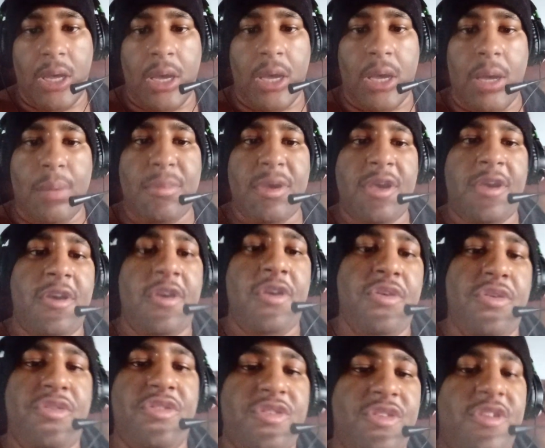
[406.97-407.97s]
I'm a
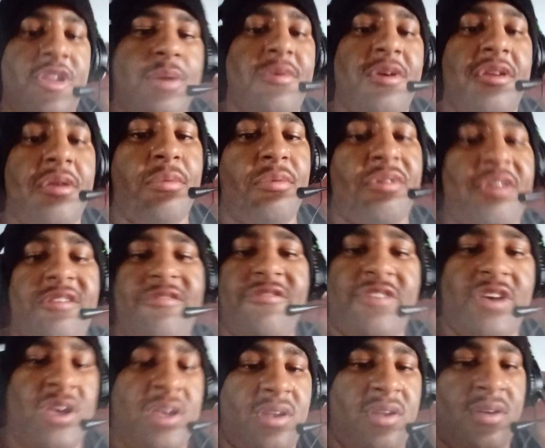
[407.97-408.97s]
huge WWE
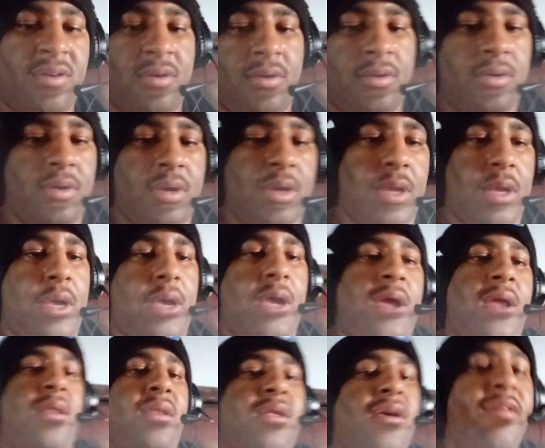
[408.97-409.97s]
fan. I
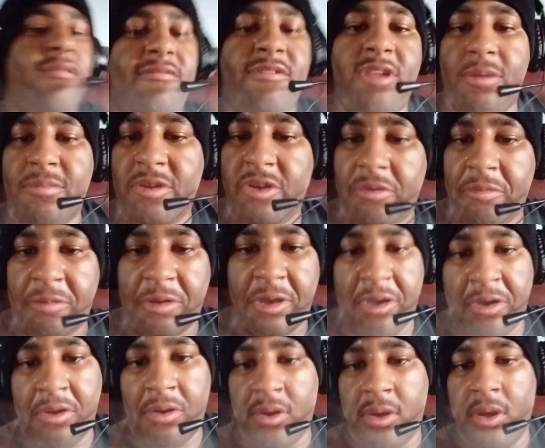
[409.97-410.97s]
love
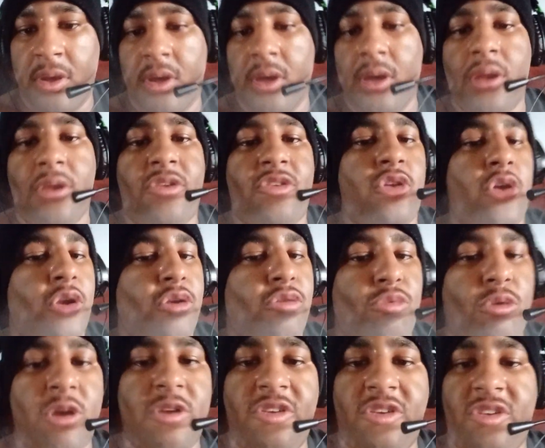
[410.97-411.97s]
WWE. I started
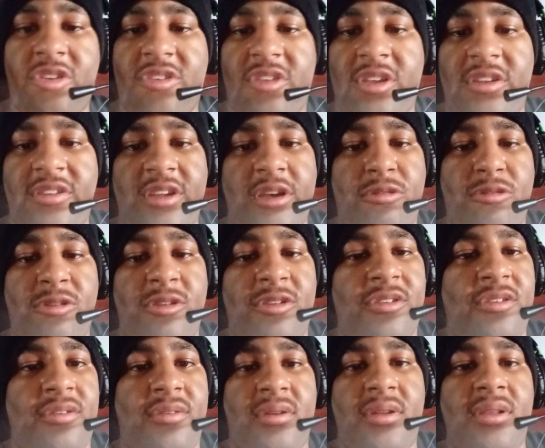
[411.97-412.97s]
watching since I
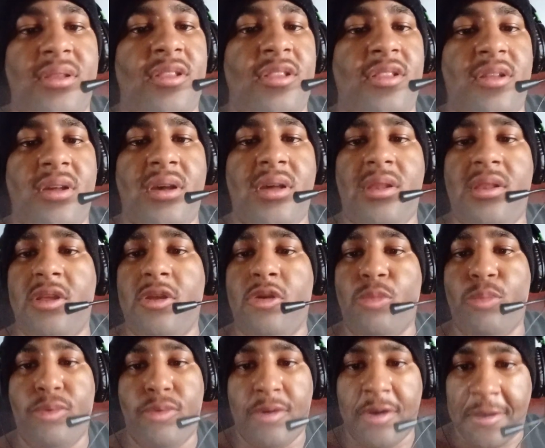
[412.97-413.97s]
was a little
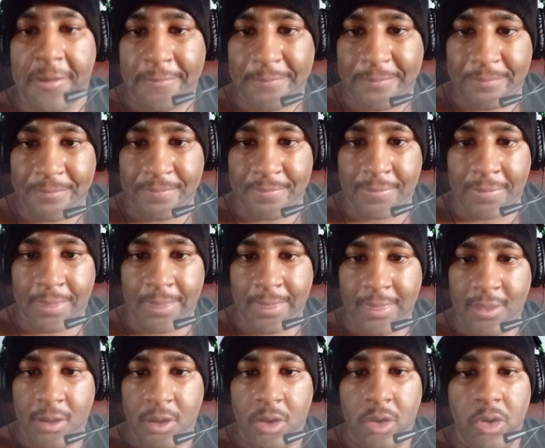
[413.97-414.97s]
boy,
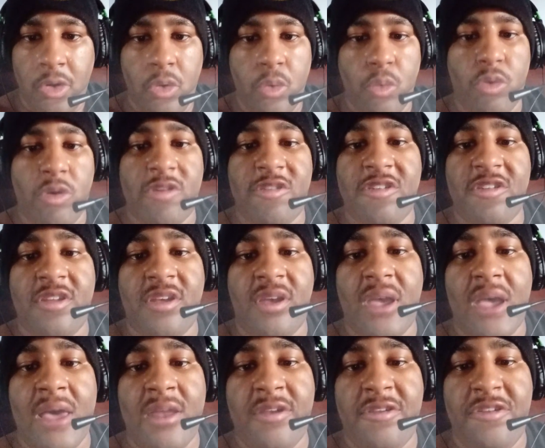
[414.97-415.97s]
watching the
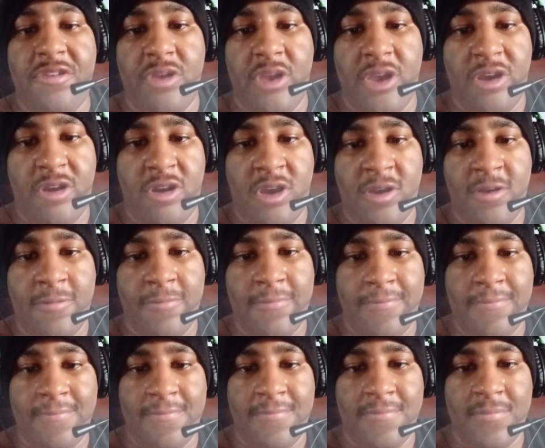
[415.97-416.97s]
Attitude Era.
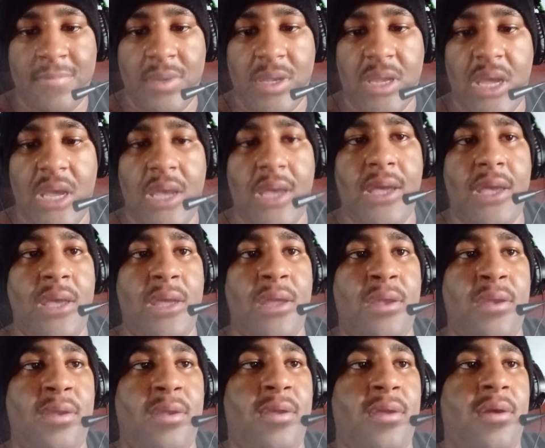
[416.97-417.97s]

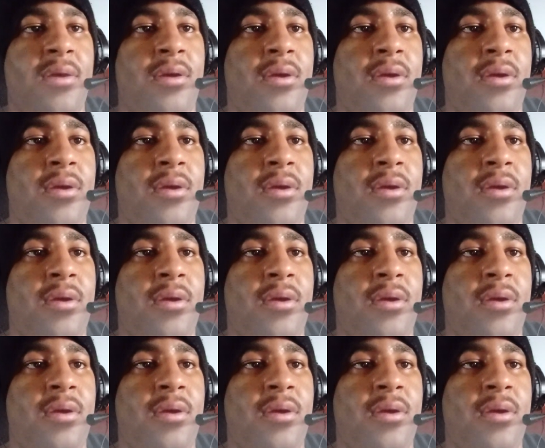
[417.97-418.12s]
And